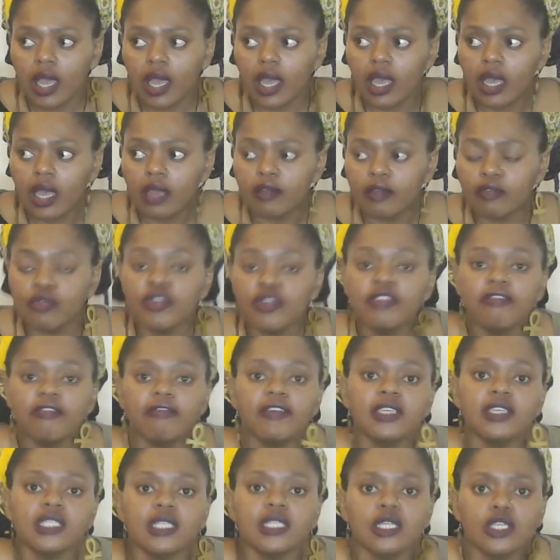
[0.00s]

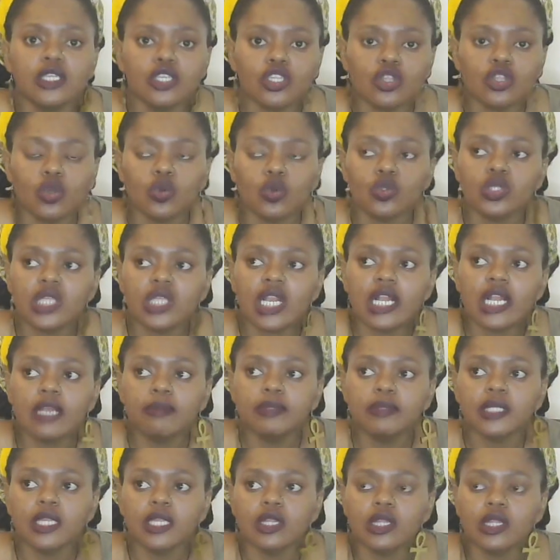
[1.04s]
revisit those
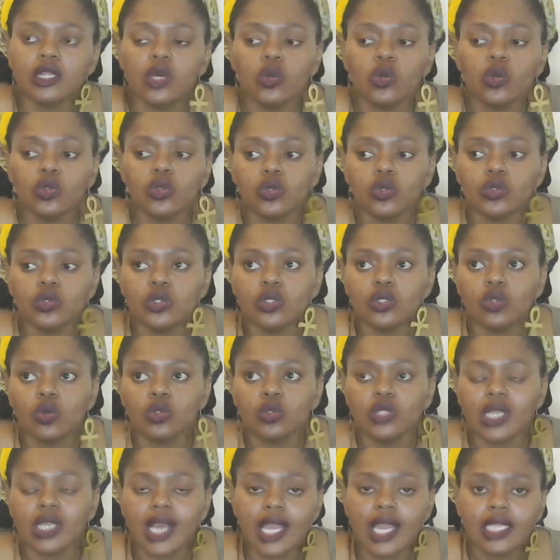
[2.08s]
clips and
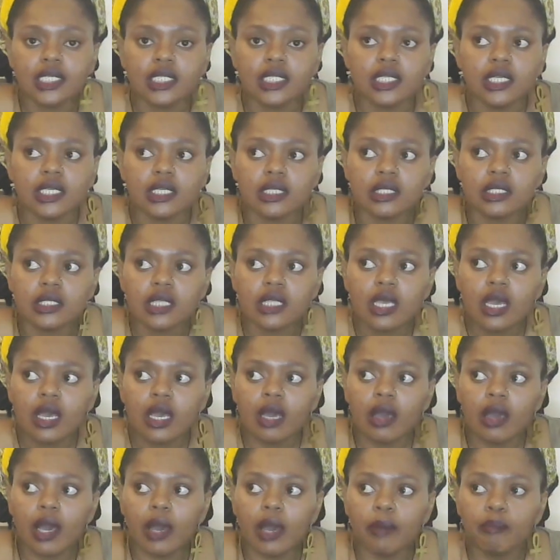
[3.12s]
those writings
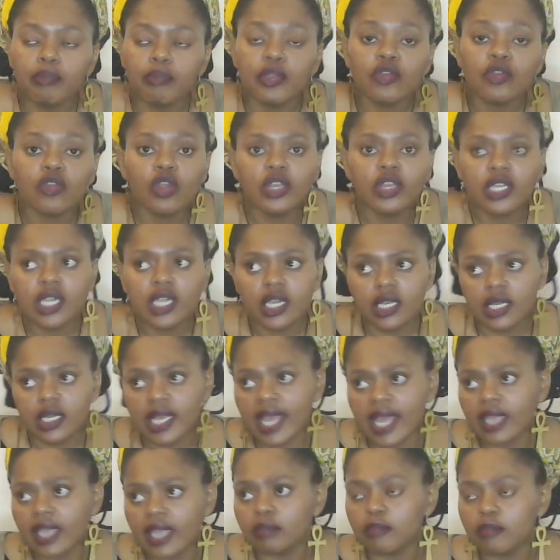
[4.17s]
periodically,
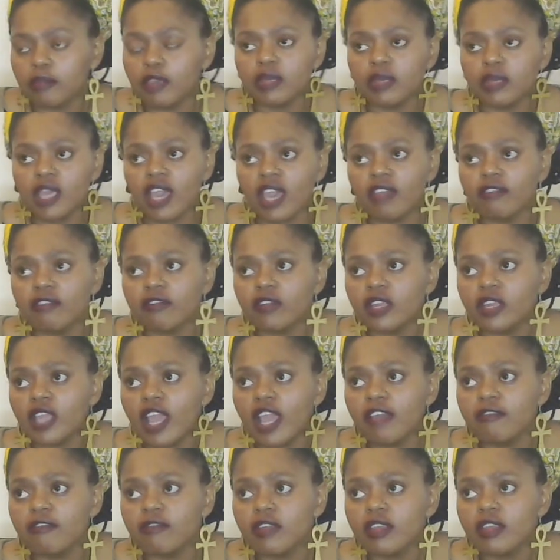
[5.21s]
like maybe
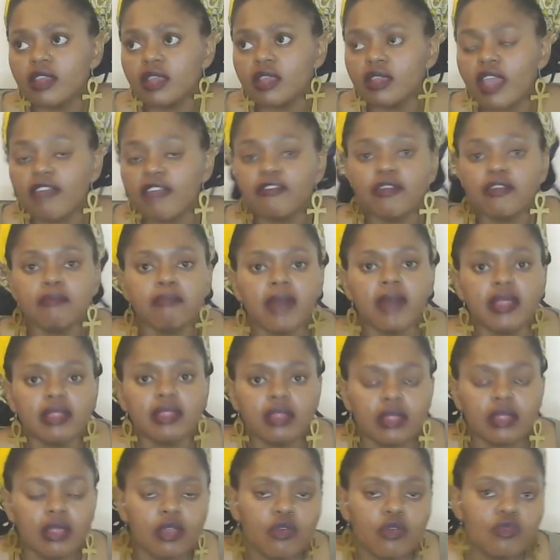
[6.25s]
every
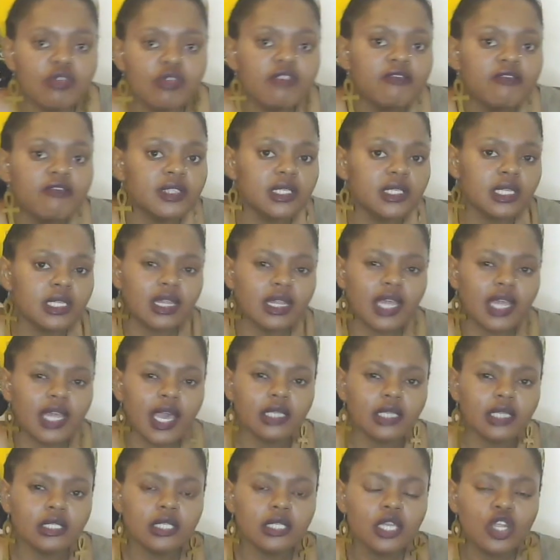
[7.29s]
month. Revisit
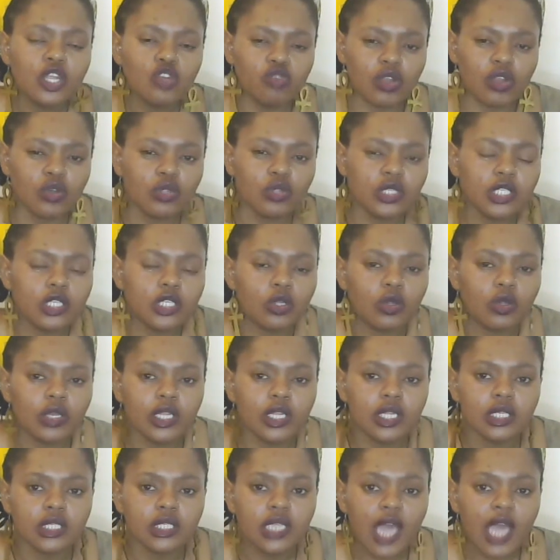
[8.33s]
that, try to sit on
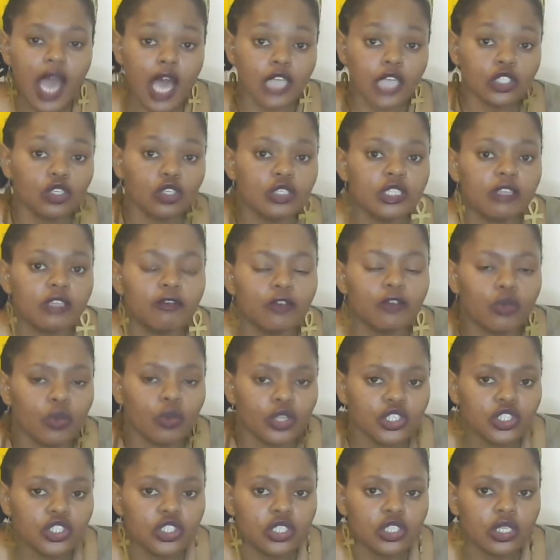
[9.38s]
it, ask yourself a
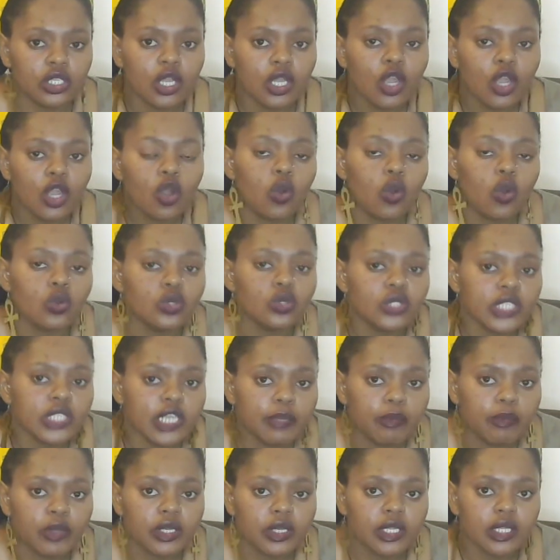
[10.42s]
question, go to
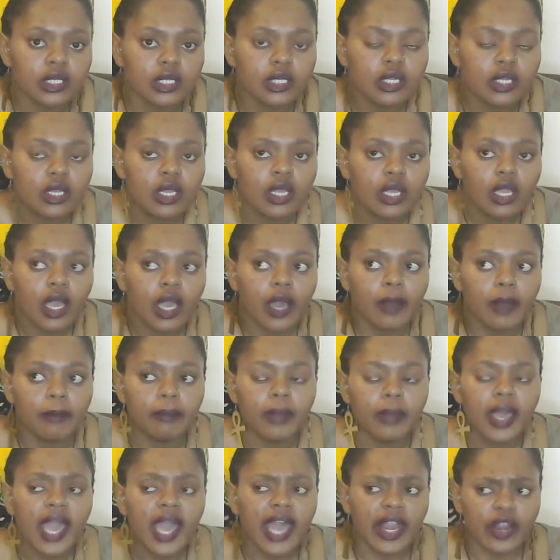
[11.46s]
sleep on it.
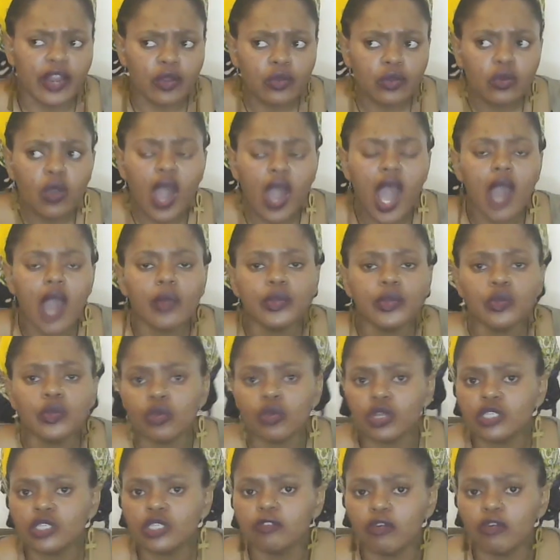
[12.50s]
And I don't know how it
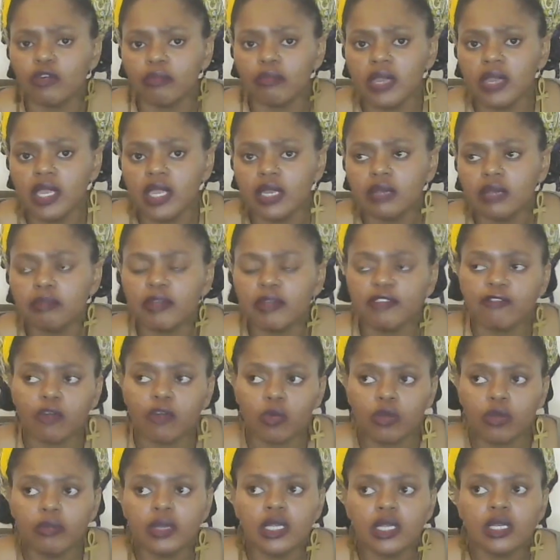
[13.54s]
works for men, but for
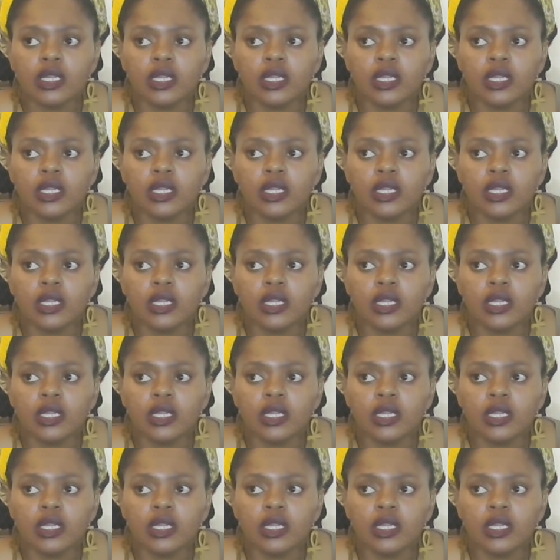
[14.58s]
women,